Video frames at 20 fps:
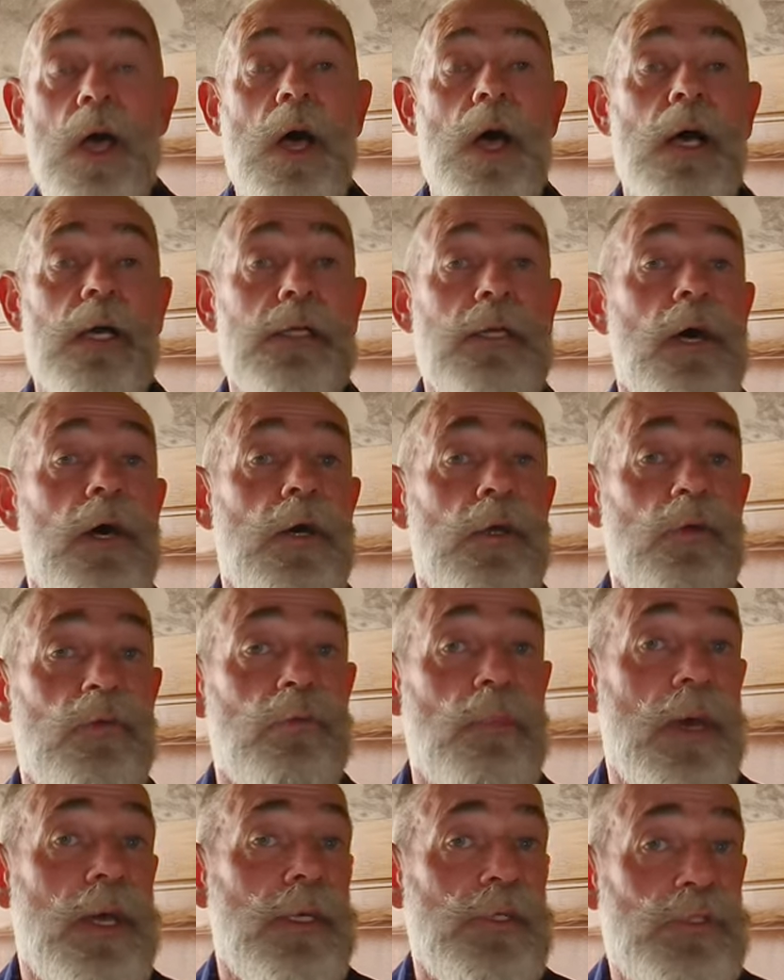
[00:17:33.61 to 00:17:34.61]
a guy of
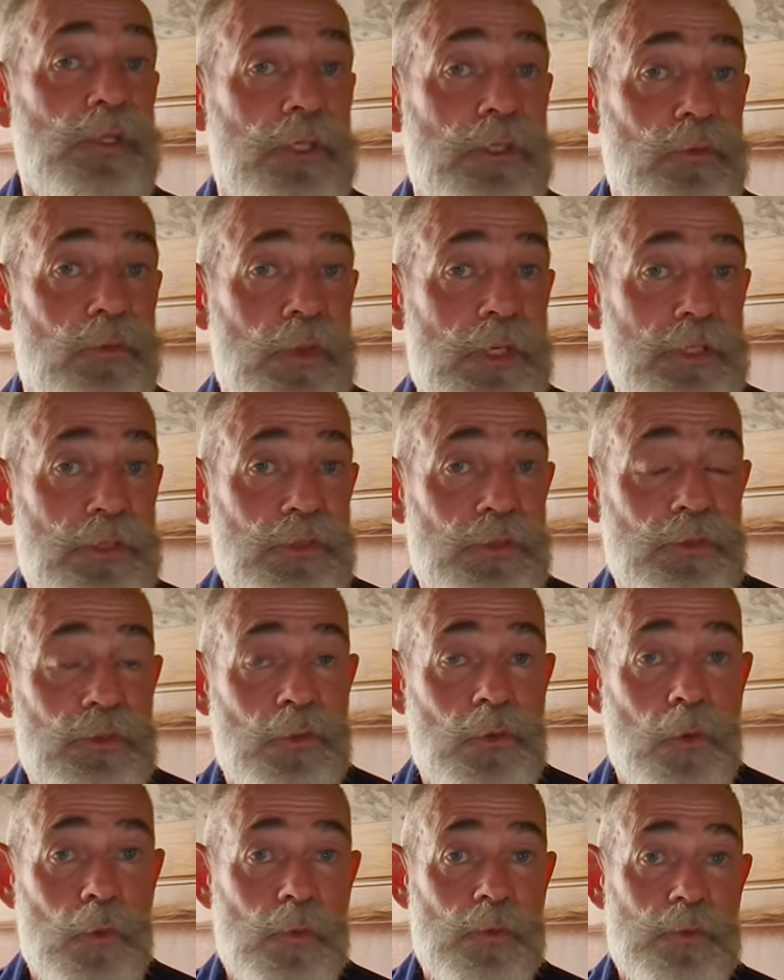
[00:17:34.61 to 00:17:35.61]
my generation
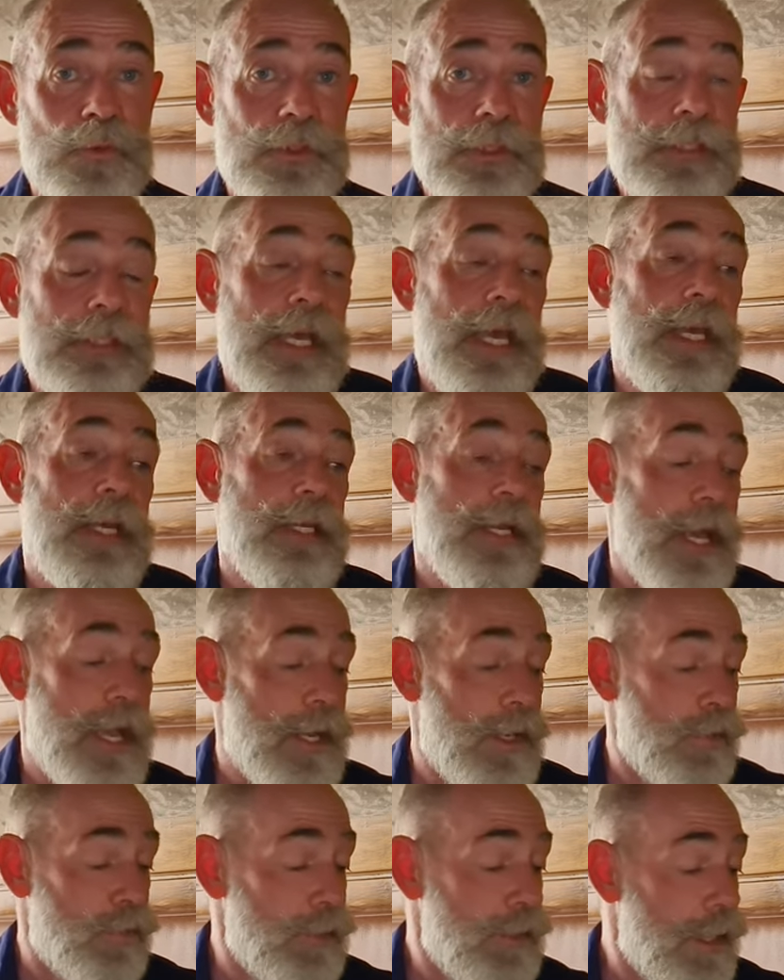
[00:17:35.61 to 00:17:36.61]
calls it a gay
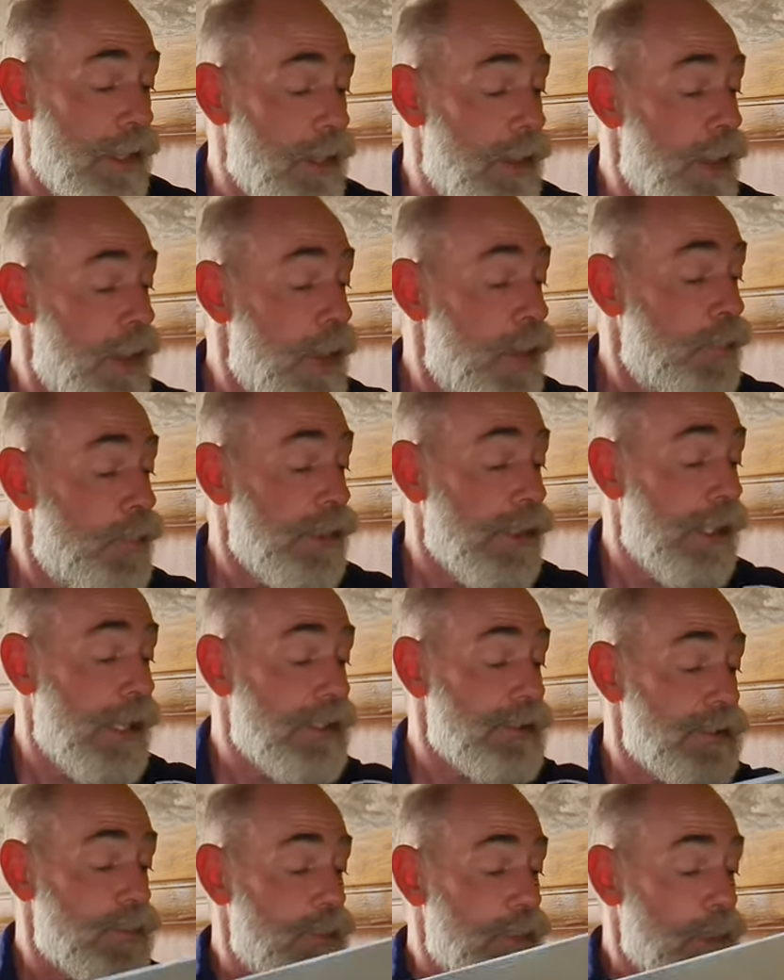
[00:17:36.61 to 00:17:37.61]
area, but
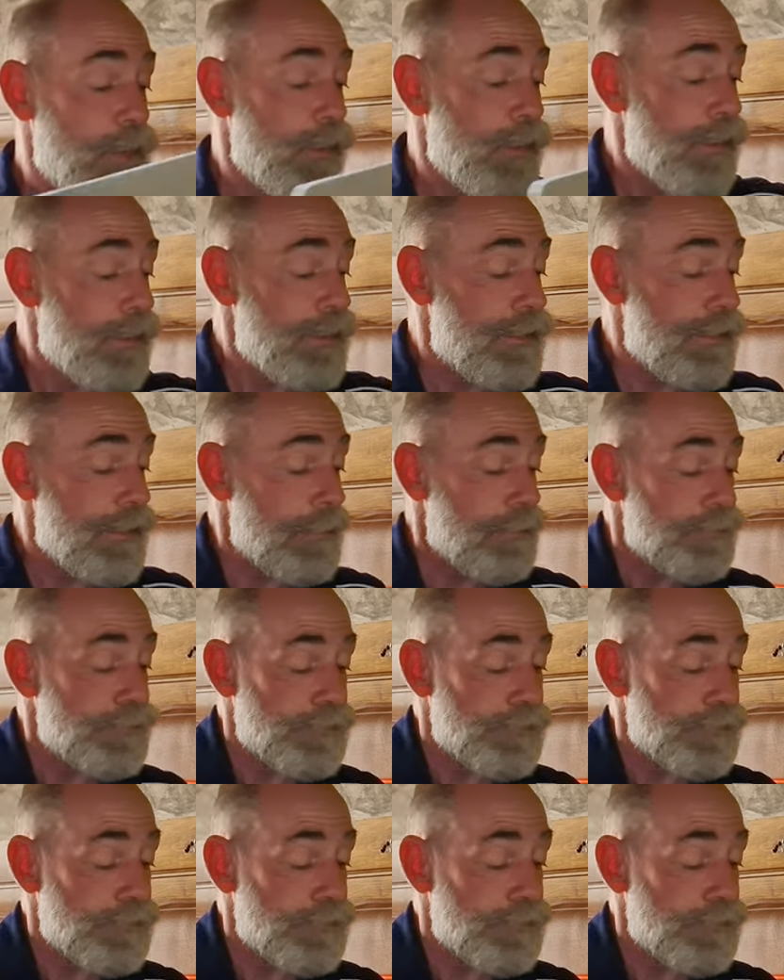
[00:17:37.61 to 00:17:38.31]
let's be honest,